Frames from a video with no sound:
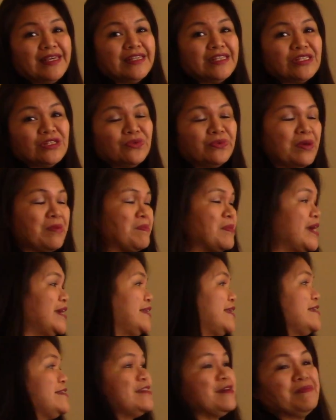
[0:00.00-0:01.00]
So it might
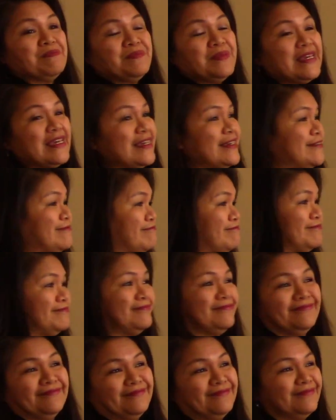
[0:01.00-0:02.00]
end up being
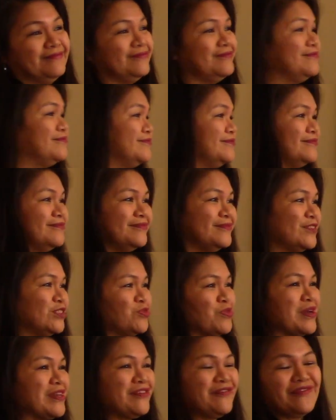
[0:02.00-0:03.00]

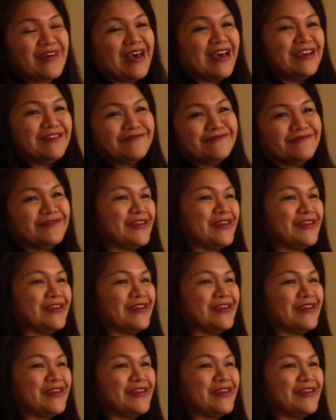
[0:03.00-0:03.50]
25,